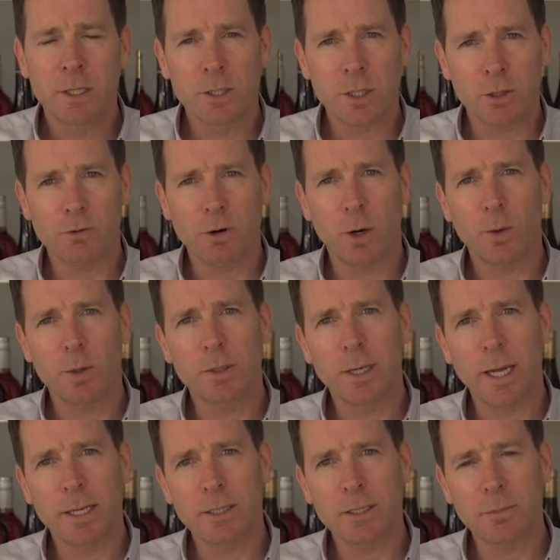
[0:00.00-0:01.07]
to grow in
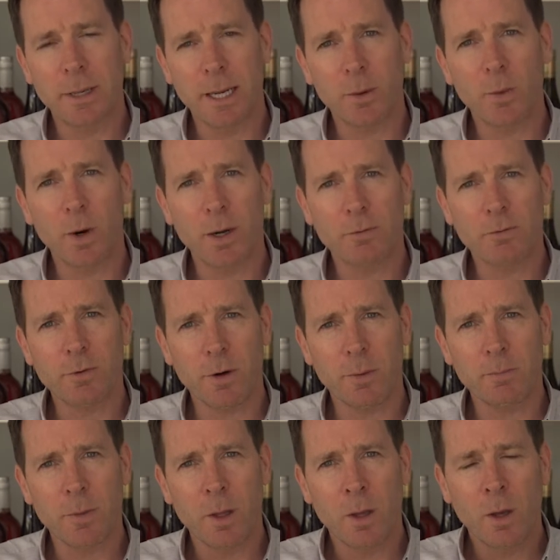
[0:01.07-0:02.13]
and to make wine
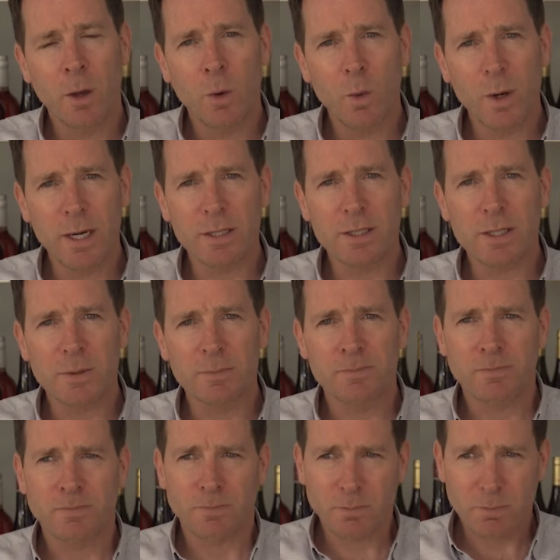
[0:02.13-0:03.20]
from. When it's
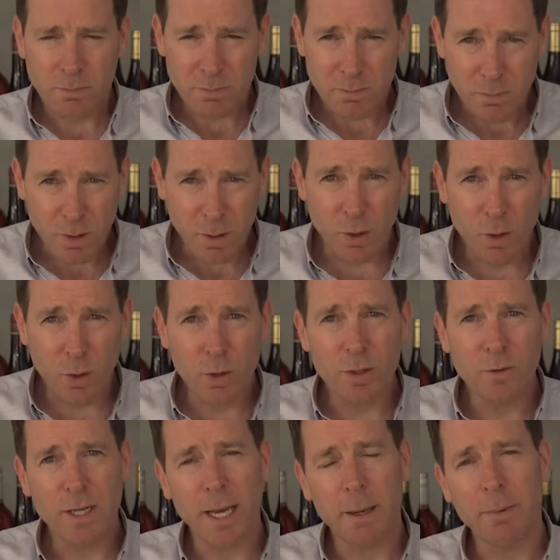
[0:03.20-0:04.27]
good,
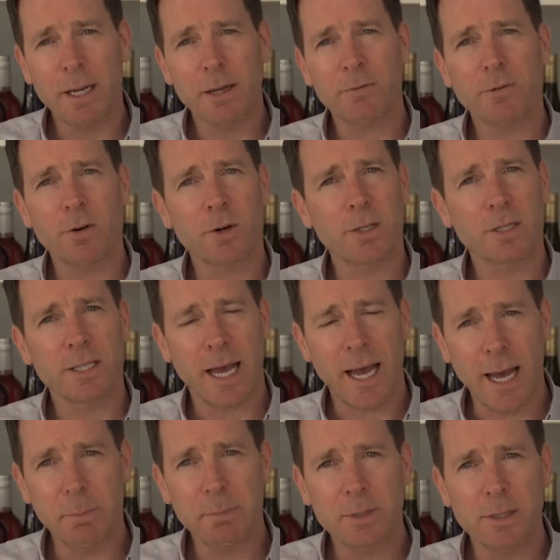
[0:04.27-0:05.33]
Cabernet Franc is
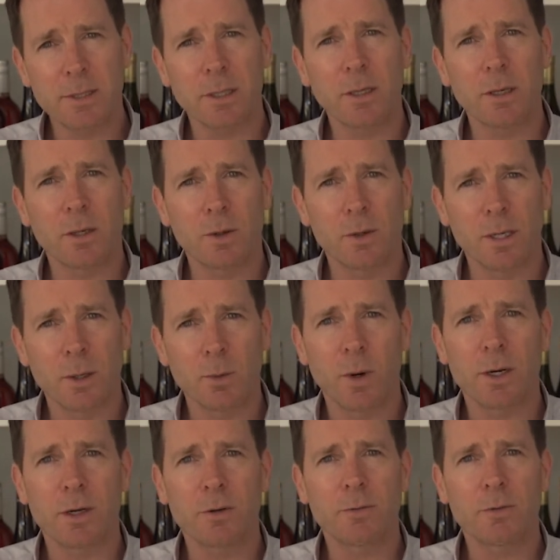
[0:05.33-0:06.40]
absolutely
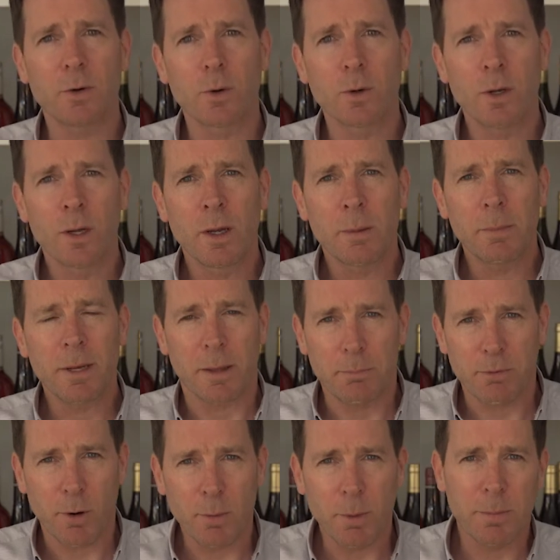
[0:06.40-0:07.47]
wonderful. But the
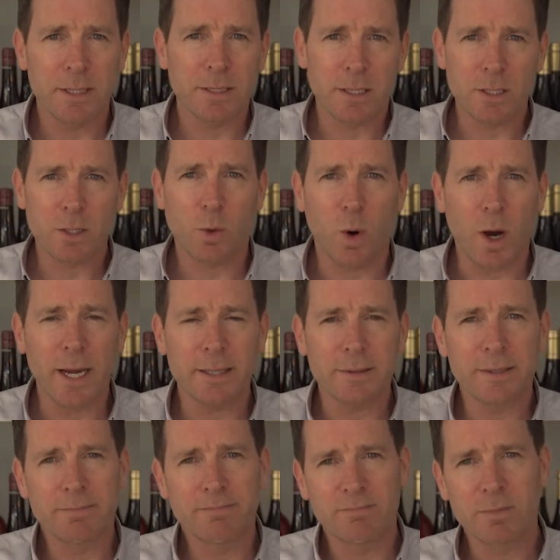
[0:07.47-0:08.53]
problem is it's quite
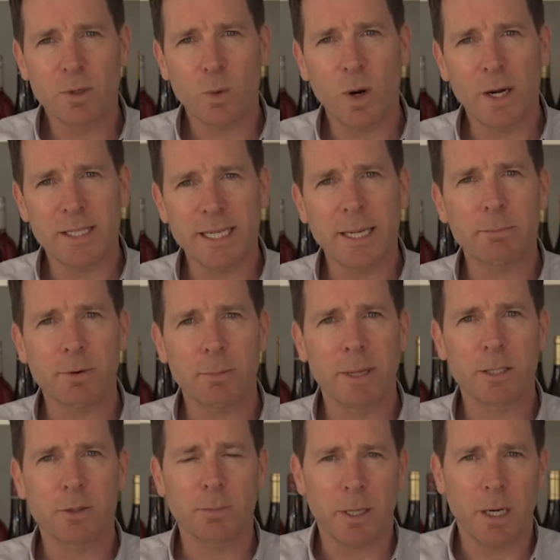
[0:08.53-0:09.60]

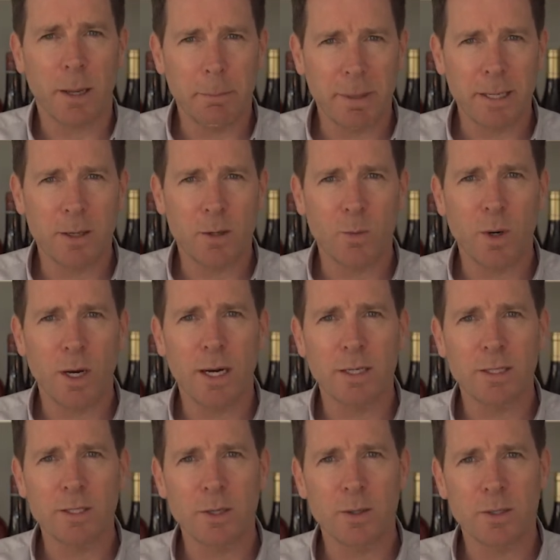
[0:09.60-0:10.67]
temperamental, a bit like Pinot
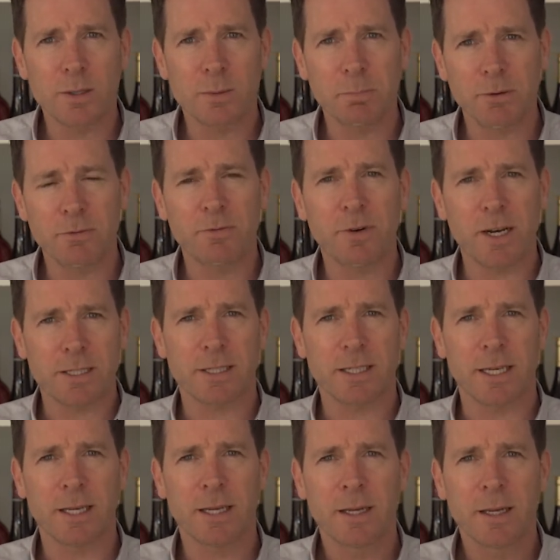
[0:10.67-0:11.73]
Noir, so it's a bit
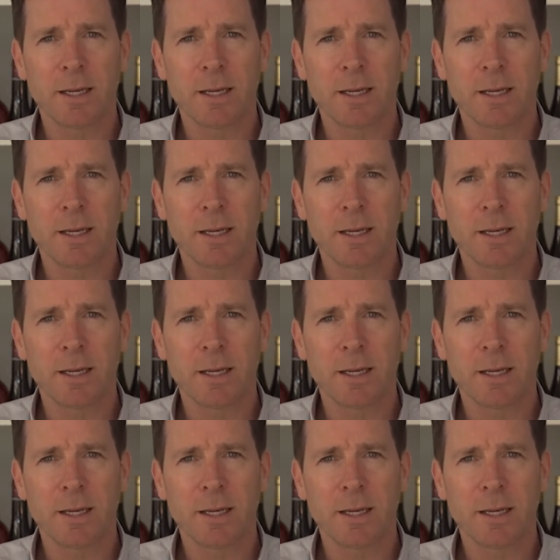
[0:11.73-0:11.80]
fussy,